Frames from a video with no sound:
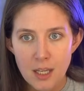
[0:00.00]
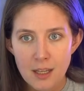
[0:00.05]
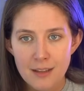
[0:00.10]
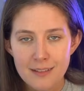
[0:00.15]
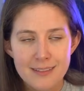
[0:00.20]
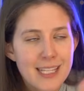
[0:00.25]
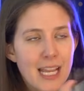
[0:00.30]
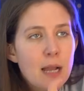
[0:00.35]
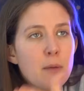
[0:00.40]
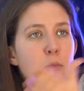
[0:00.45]

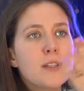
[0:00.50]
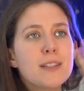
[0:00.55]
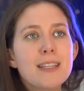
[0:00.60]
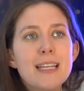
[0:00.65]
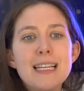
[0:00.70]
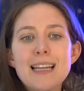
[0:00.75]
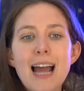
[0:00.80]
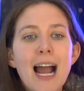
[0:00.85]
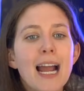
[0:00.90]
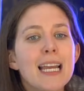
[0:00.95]
Sam was the
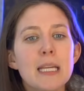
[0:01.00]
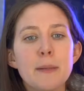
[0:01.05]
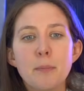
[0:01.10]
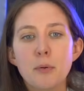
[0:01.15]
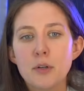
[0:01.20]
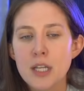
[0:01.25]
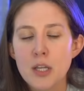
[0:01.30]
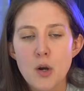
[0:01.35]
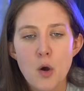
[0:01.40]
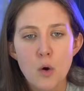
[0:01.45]

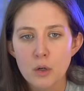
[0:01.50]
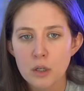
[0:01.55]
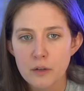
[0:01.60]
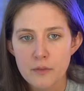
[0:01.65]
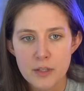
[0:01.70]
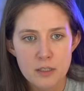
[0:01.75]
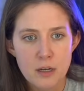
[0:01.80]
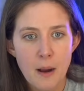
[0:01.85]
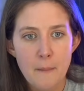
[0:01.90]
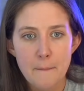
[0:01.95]
90% owner of
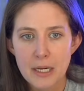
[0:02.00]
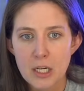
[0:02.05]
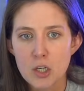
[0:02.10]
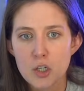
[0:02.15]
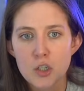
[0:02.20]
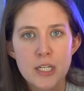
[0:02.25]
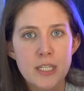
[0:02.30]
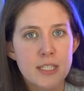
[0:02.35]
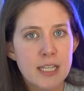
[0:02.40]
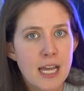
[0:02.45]
this company.
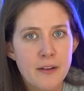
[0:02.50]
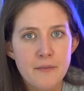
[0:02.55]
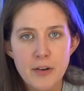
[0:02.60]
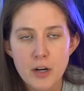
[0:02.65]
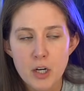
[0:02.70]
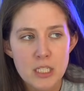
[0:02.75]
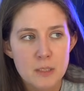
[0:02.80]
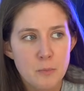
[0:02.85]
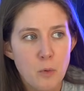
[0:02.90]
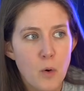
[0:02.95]
She said at
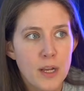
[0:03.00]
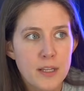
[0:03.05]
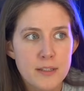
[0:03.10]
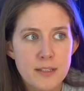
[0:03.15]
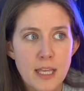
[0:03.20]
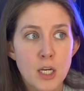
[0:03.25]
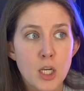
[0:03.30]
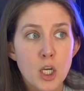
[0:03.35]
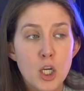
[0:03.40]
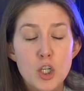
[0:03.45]
various points
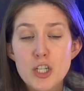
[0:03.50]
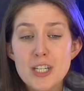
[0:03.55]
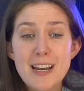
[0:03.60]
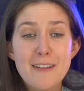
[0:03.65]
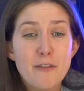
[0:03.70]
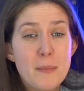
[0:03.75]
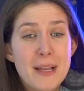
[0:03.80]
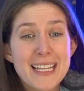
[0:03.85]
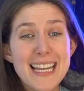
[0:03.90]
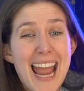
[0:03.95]
that she
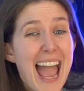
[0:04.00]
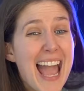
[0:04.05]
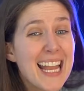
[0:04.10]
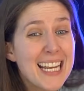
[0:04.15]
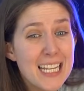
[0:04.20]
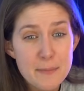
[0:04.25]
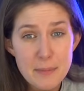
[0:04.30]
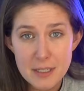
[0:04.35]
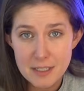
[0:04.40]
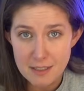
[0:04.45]
never made
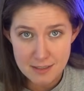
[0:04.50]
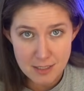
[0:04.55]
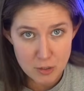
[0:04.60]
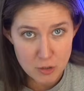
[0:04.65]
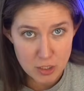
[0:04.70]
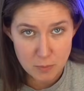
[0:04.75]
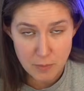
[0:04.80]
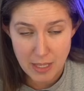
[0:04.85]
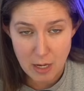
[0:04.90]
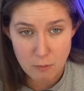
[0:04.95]
any big
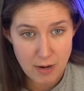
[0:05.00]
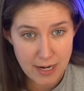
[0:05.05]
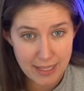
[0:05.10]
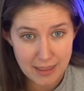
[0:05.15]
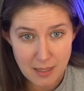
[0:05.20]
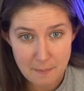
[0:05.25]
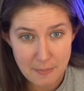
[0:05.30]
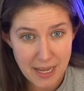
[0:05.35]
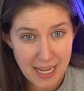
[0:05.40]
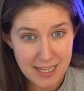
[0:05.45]
decisions without running
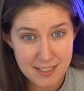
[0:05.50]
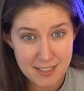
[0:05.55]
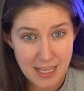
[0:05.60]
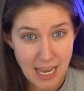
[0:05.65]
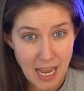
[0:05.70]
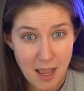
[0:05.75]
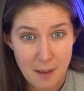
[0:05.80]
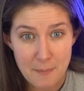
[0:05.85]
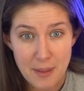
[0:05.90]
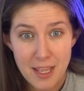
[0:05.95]
them past
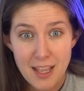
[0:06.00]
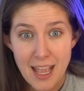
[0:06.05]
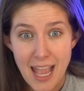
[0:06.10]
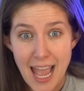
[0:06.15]
Sam.